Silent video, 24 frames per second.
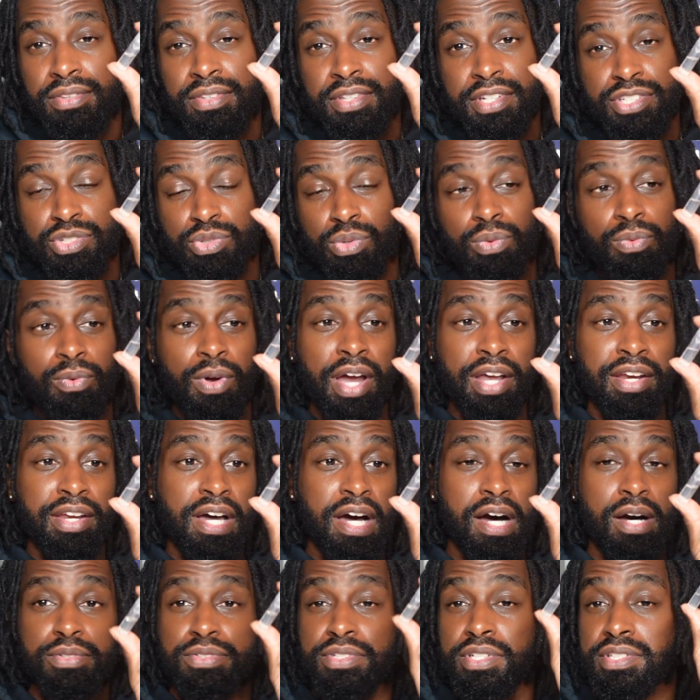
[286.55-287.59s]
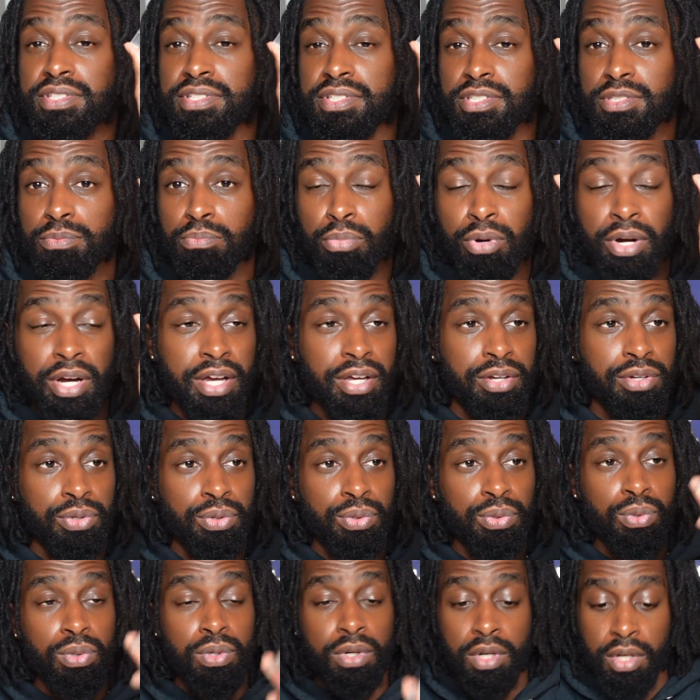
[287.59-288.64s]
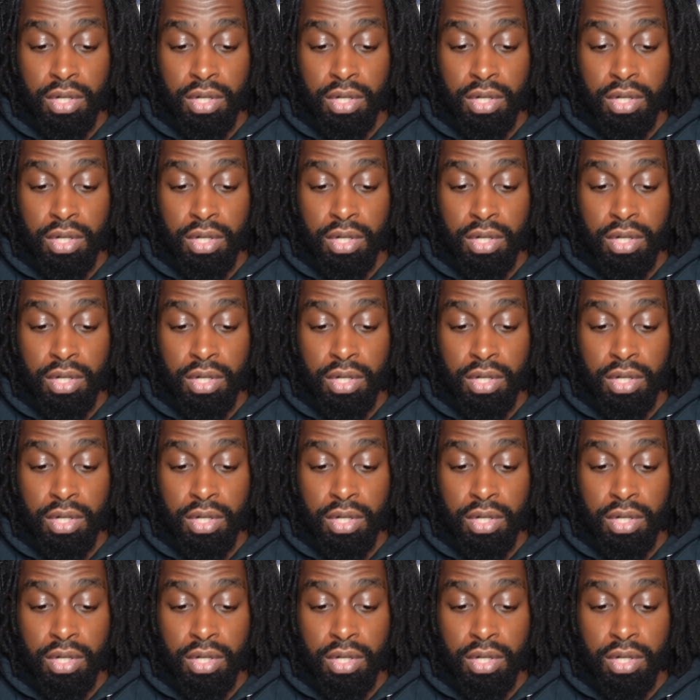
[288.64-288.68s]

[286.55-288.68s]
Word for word: this one right now since it's brand new.